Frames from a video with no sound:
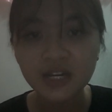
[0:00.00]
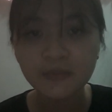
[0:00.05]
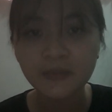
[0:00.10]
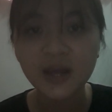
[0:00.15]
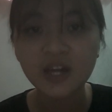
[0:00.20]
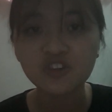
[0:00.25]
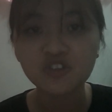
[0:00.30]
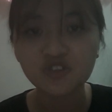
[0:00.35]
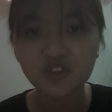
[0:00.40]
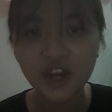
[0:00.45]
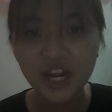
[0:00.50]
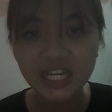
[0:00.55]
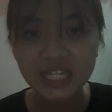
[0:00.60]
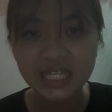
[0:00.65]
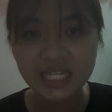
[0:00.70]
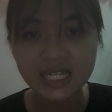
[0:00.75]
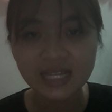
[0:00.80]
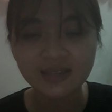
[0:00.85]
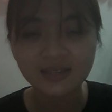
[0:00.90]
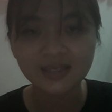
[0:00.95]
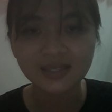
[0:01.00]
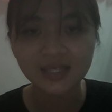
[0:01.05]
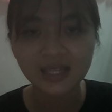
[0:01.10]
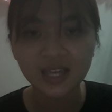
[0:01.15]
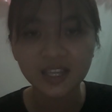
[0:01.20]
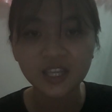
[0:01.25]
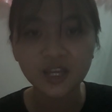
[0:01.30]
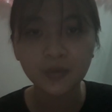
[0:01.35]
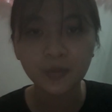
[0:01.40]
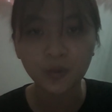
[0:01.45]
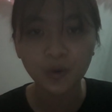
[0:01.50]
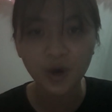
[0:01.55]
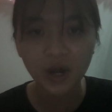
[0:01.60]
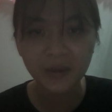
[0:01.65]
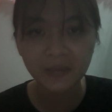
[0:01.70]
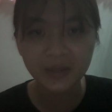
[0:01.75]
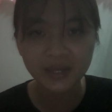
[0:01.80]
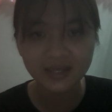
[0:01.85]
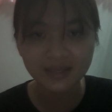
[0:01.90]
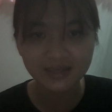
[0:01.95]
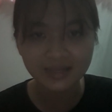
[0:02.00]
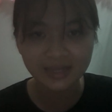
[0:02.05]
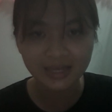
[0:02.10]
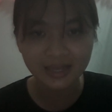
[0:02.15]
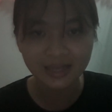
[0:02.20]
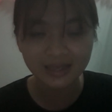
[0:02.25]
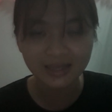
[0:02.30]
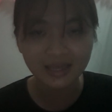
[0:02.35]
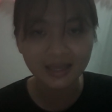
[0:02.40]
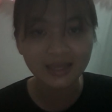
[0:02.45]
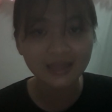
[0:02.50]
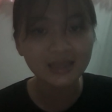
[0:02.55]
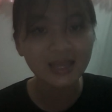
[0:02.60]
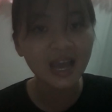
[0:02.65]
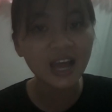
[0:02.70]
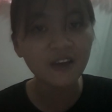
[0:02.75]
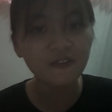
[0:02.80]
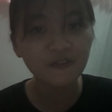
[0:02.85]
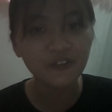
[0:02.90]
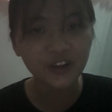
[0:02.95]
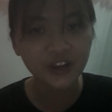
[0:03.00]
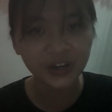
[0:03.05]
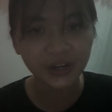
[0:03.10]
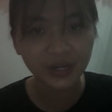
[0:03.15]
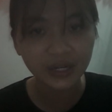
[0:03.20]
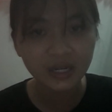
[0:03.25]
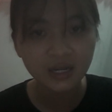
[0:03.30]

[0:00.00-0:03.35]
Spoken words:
about 20 years studying primates in Africa,